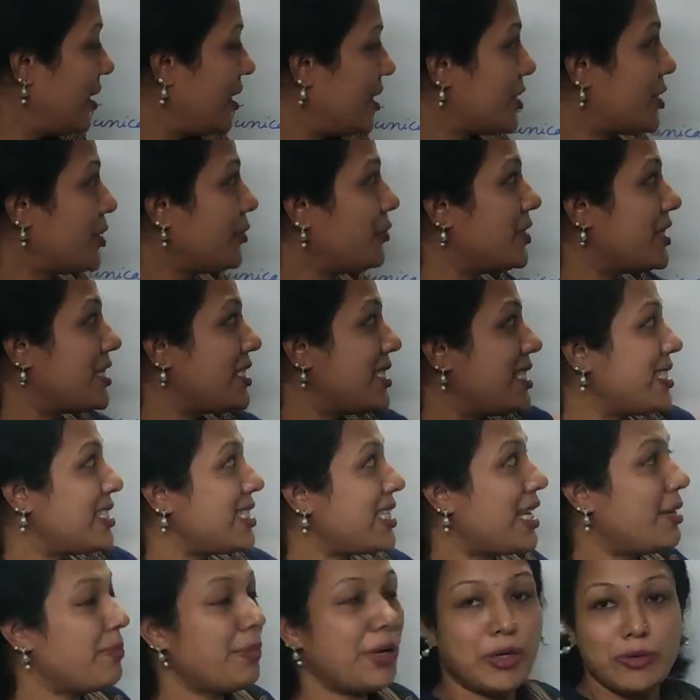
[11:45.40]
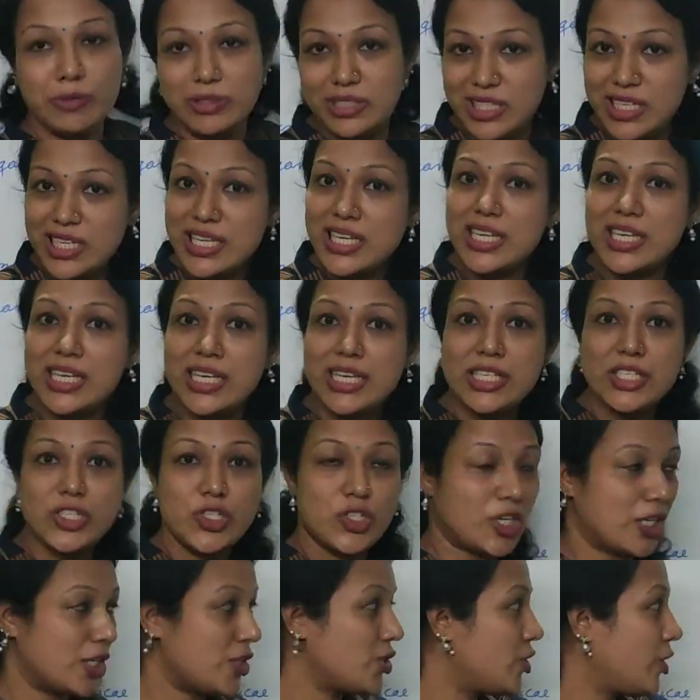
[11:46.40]
So this is about the
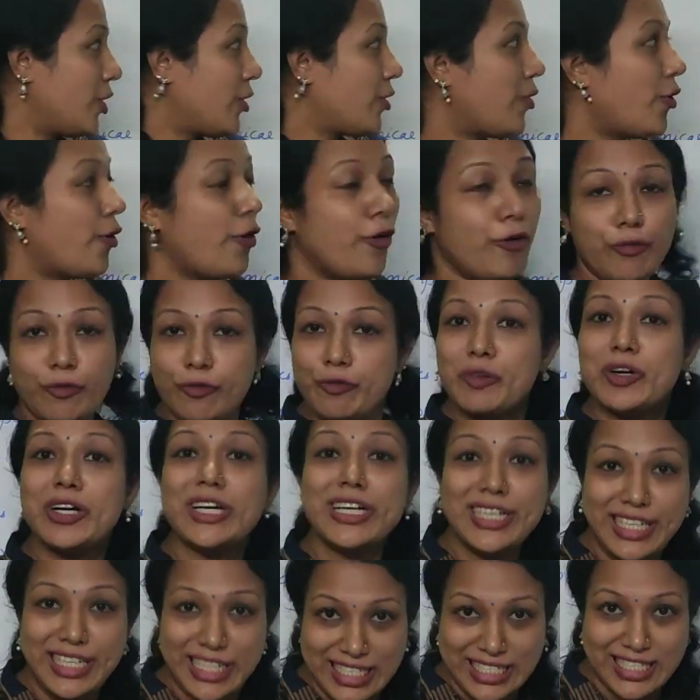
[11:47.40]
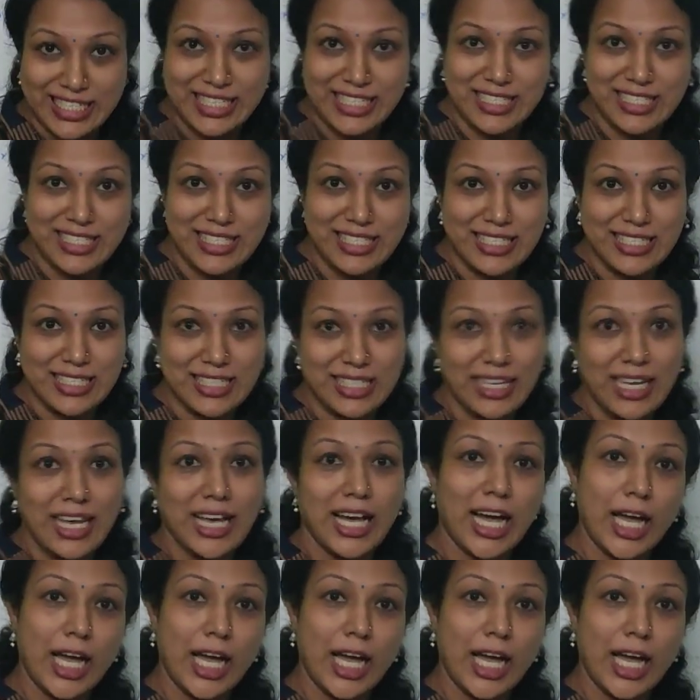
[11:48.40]
structure of testis.